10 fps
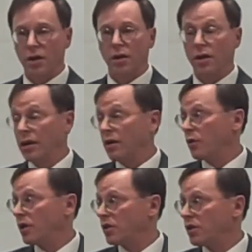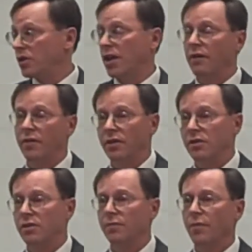it increases
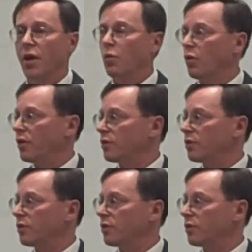savings. Well,